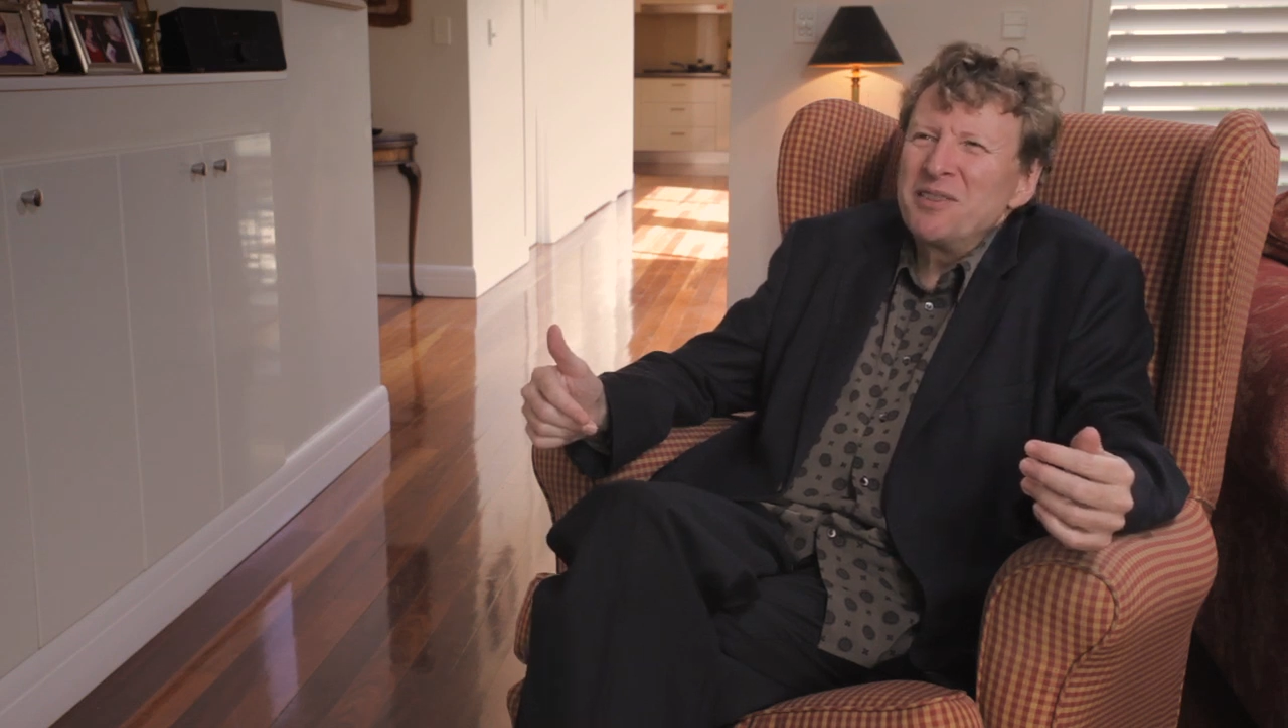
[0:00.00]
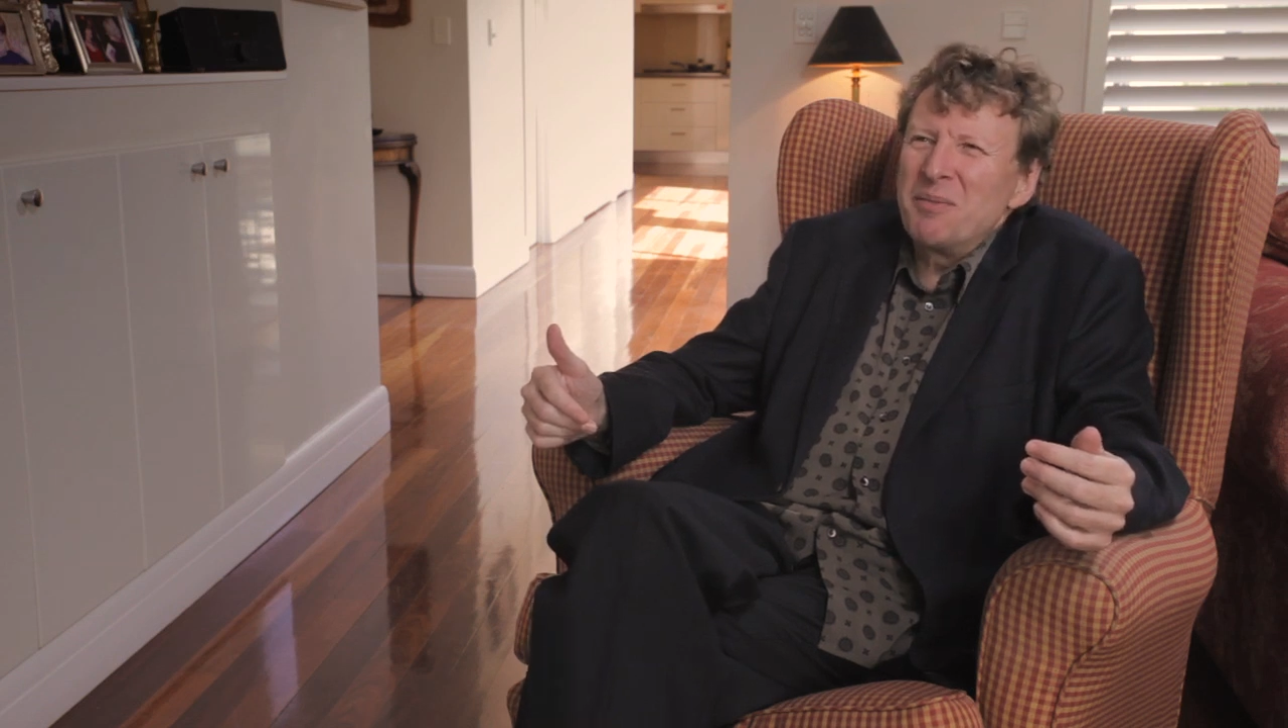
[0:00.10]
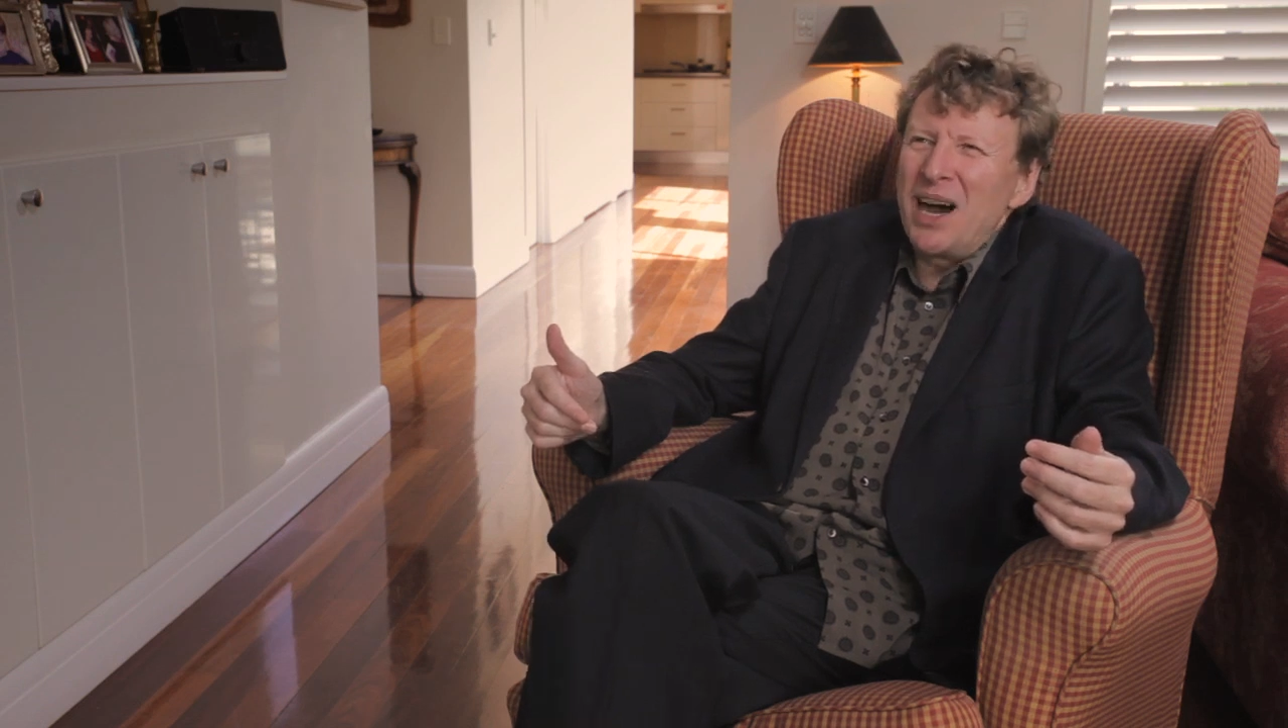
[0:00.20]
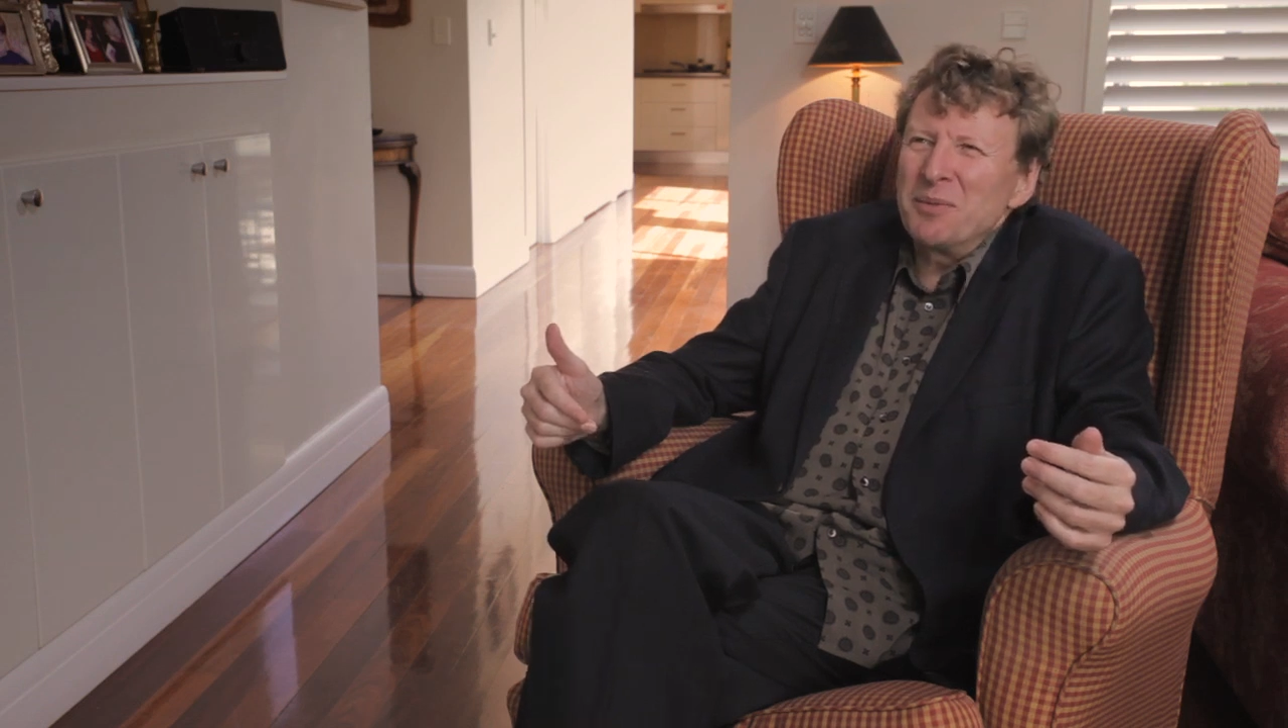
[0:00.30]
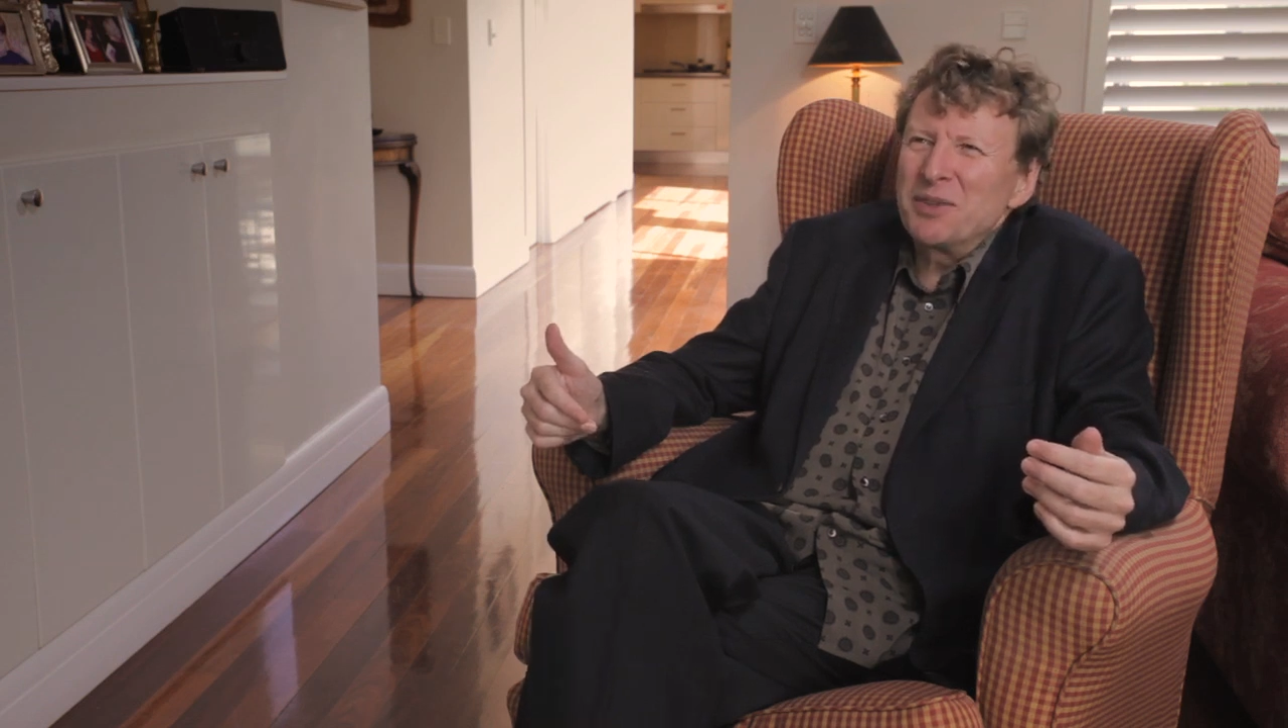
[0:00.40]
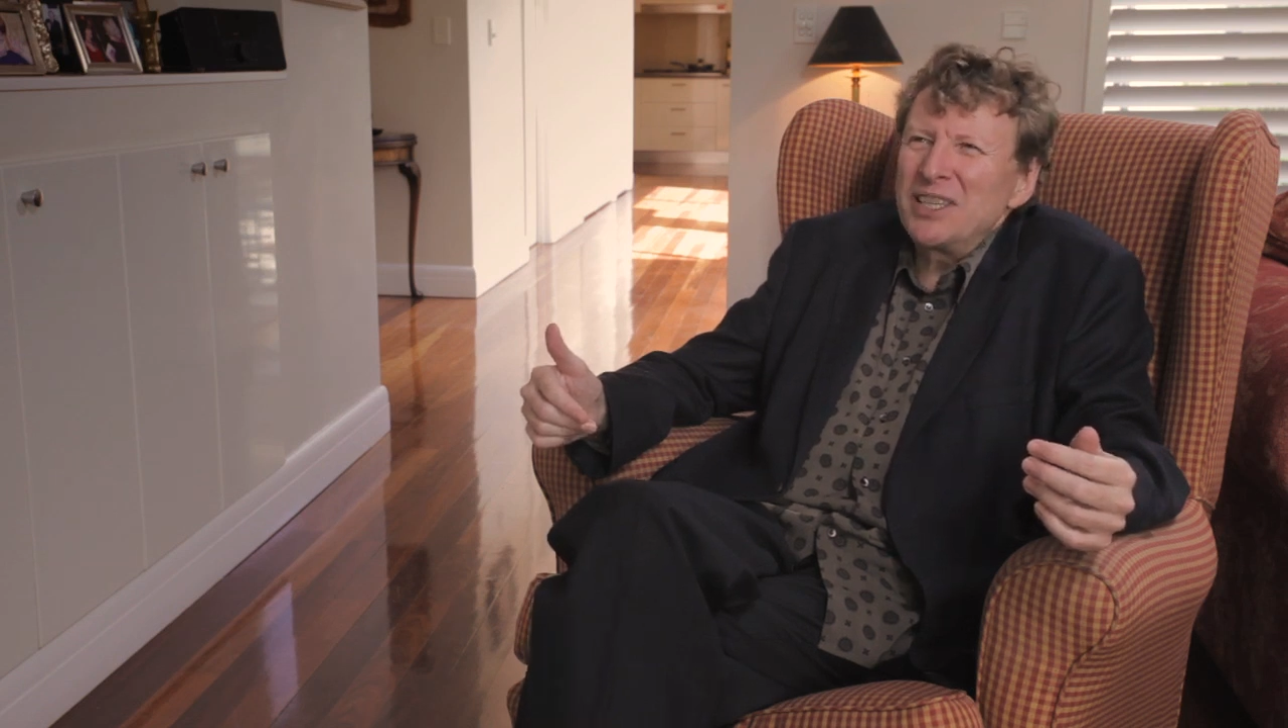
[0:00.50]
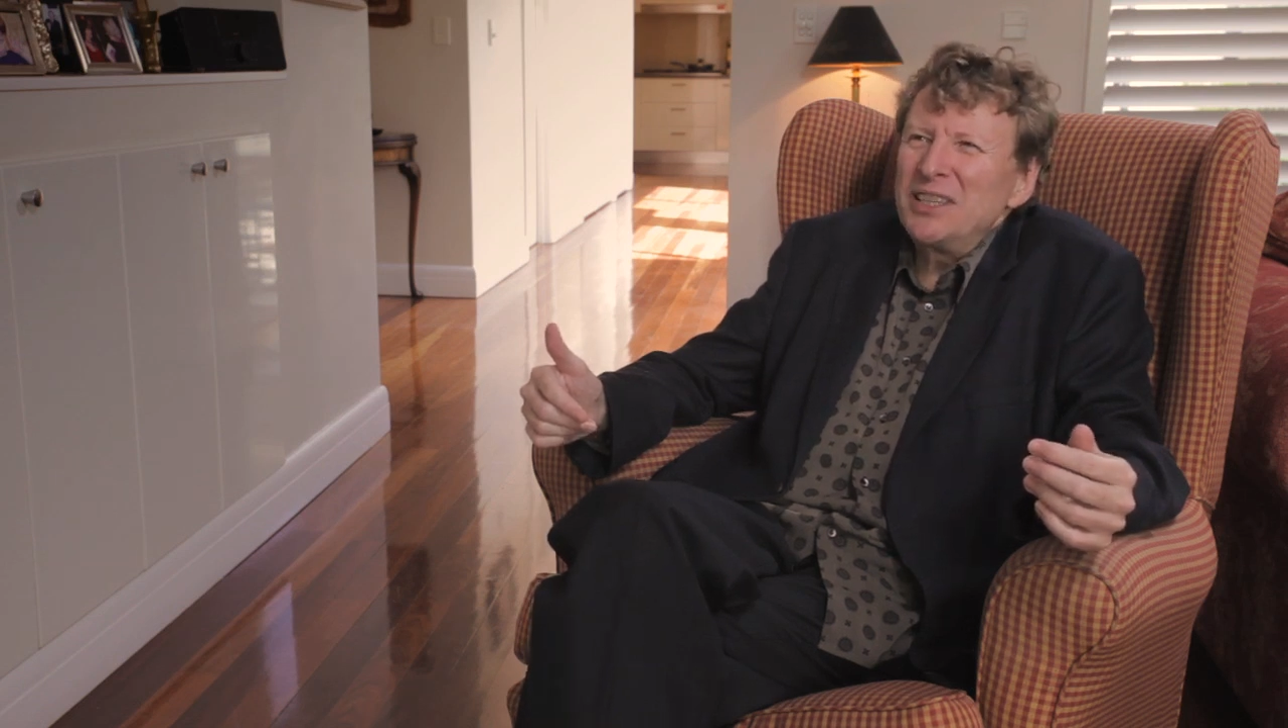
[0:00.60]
of mine was